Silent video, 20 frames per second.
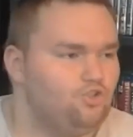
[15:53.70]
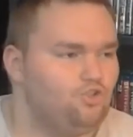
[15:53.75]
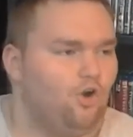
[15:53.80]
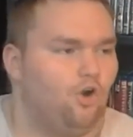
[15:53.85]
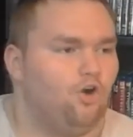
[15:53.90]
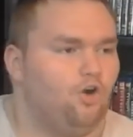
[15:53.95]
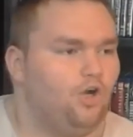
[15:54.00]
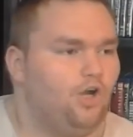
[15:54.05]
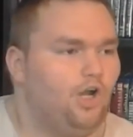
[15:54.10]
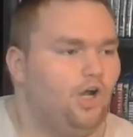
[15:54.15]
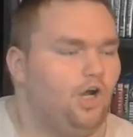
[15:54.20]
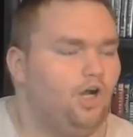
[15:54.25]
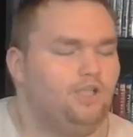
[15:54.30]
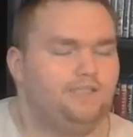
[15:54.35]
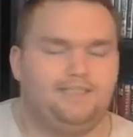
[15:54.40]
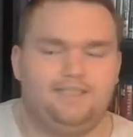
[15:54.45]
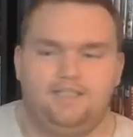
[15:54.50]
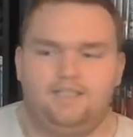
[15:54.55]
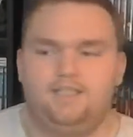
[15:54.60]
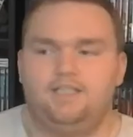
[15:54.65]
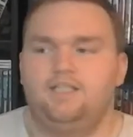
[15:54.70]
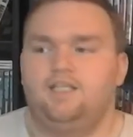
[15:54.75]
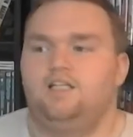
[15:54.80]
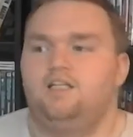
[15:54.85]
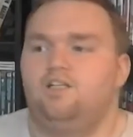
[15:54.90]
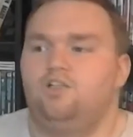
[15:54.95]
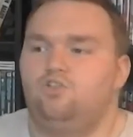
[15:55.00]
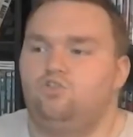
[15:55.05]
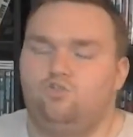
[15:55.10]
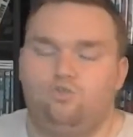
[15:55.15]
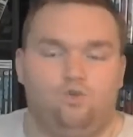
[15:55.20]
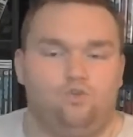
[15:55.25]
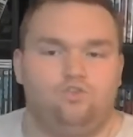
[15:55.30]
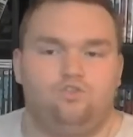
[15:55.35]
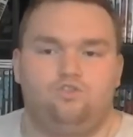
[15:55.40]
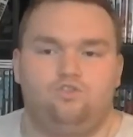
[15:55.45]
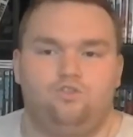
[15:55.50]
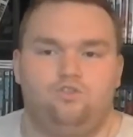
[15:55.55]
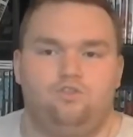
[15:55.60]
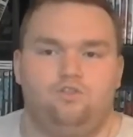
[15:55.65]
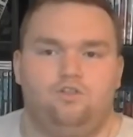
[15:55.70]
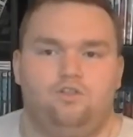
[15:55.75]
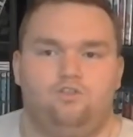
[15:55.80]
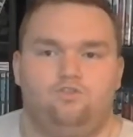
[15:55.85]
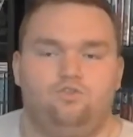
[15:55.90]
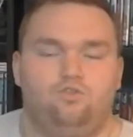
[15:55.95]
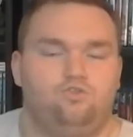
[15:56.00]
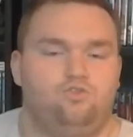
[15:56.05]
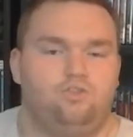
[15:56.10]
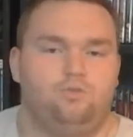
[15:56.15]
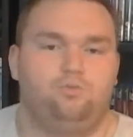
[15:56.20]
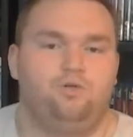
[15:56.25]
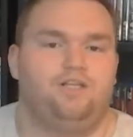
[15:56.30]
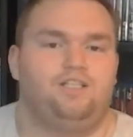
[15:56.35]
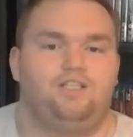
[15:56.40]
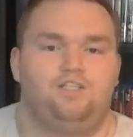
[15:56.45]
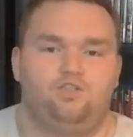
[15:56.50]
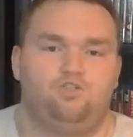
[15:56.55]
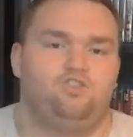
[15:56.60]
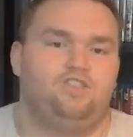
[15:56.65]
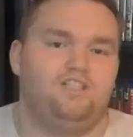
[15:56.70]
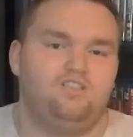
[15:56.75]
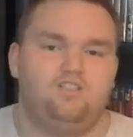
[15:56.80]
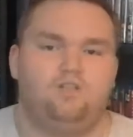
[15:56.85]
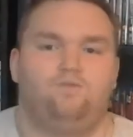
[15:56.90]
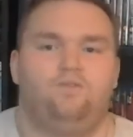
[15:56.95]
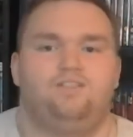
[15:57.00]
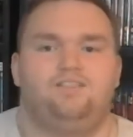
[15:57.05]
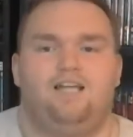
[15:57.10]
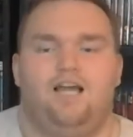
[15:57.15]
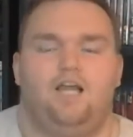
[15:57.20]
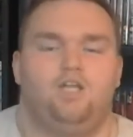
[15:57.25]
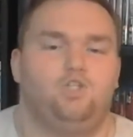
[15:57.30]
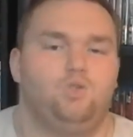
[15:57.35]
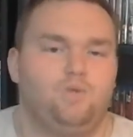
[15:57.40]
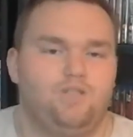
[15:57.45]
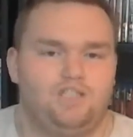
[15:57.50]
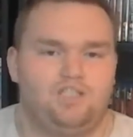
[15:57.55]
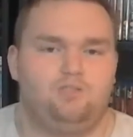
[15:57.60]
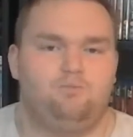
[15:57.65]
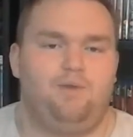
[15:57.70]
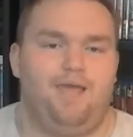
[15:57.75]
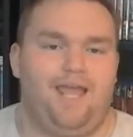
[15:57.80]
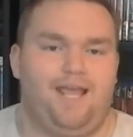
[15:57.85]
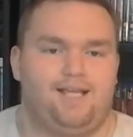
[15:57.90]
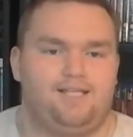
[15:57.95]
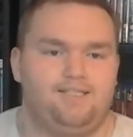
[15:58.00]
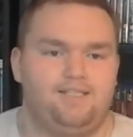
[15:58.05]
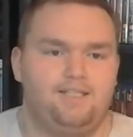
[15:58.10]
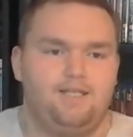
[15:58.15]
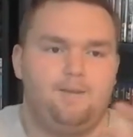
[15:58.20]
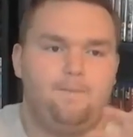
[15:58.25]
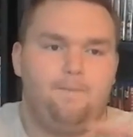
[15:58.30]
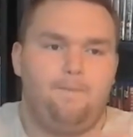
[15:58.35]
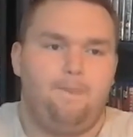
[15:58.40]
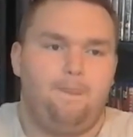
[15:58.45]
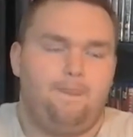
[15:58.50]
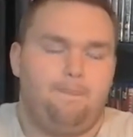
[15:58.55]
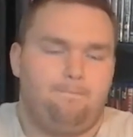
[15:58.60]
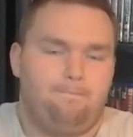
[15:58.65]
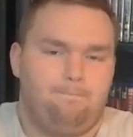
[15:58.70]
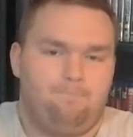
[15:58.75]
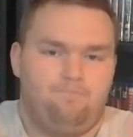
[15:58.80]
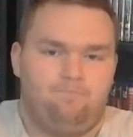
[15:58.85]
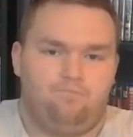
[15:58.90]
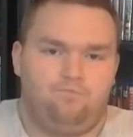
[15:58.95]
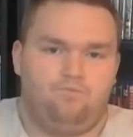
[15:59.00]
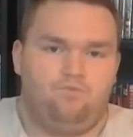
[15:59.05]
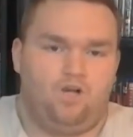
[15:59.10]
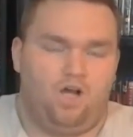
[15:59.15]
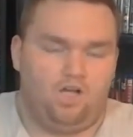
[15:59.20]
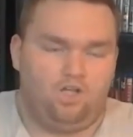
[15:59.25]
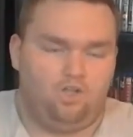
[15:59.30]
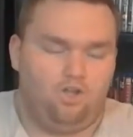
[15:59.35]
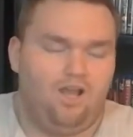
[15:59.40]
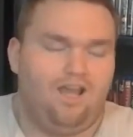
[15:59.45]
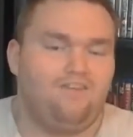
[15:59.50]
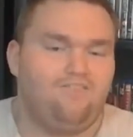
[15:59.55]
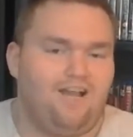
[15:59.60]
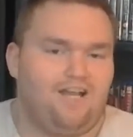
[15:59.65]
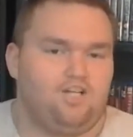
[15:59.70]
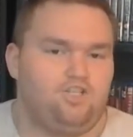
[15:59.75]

John Carter, Sorcerer's Apprentice, you see stuff like that and you expect a live